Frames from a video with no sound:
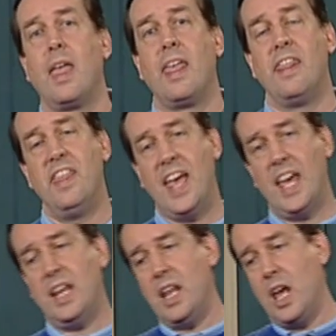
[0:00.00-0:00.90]

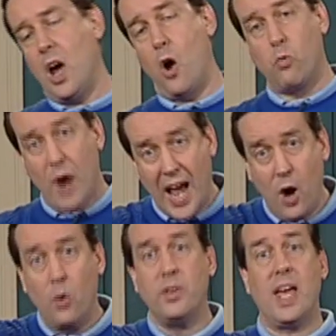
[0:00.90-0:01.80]
Then
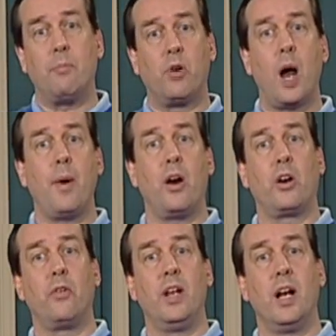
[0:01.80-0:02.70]
around that primary
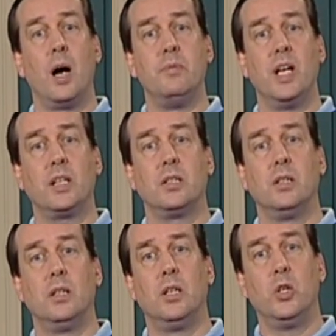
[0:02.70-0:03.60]
accreted object,
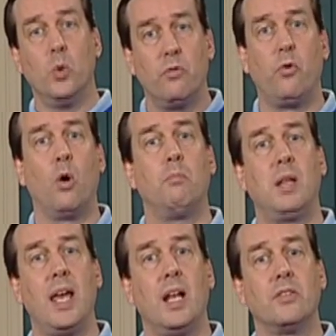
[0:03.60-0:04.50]
you would form
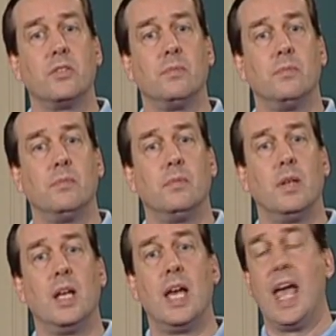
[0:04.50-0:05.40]
planets.
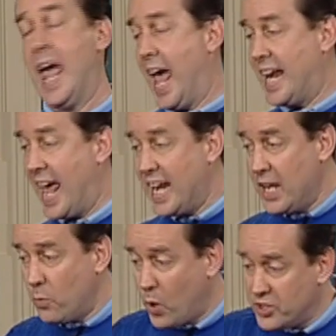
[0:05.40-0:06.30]
And any
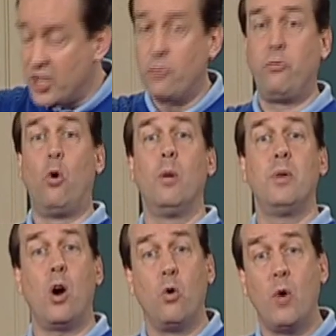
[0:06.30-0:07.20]
ones that formed
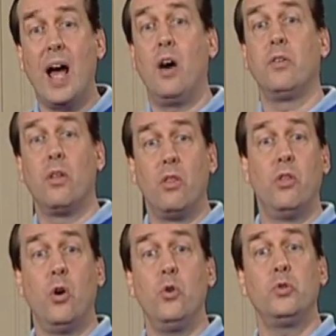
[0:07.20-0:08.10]
around
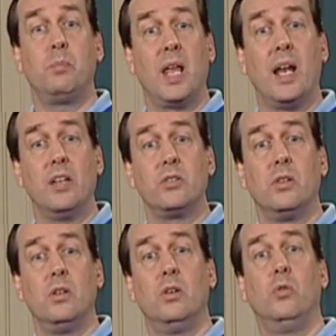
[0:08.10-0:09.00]
those planets
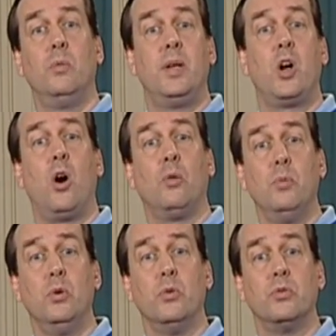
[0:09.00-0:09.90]
would be called
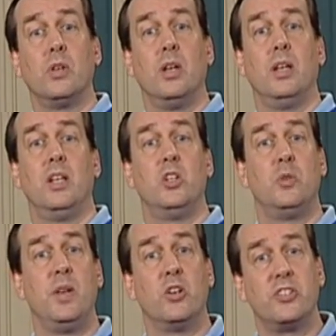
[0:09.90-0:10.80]
moons. These would be
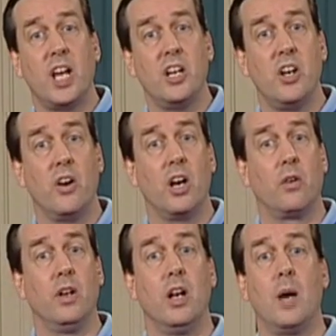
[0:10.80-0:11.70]
your secondary
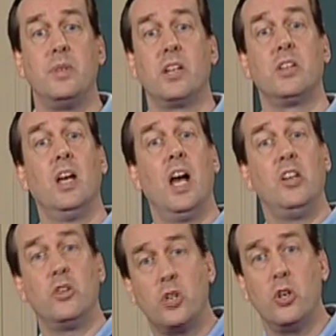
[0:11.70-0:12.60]
accreted objects and your
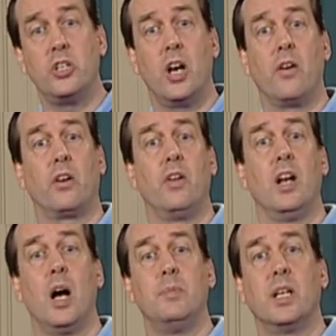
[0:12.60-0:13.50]
tertiary accreted
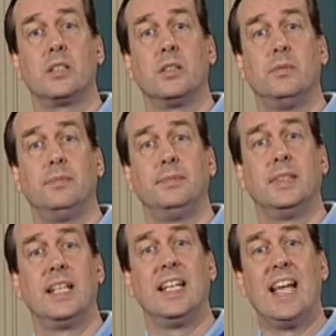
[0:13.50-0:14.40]
objects.
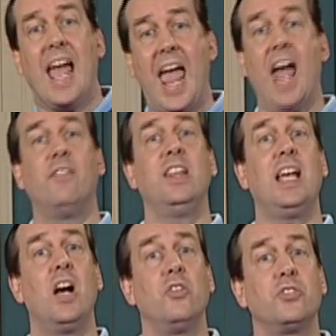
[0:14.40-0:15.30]
Everything
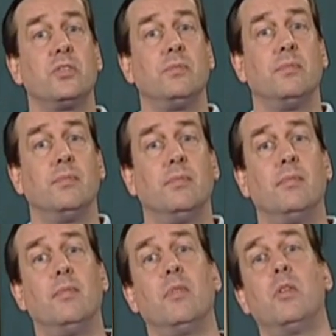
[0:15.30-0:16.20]
else,
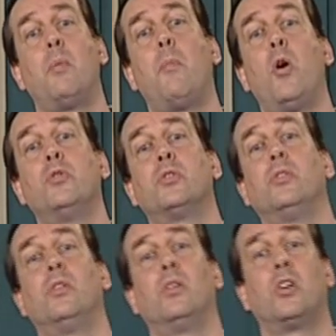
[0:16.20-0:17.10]
the proposal
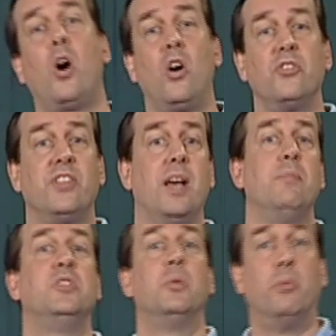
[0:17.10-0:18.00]
calls them
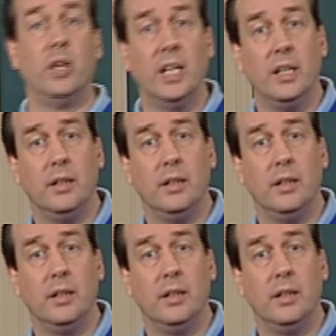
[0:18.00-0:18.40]
debris.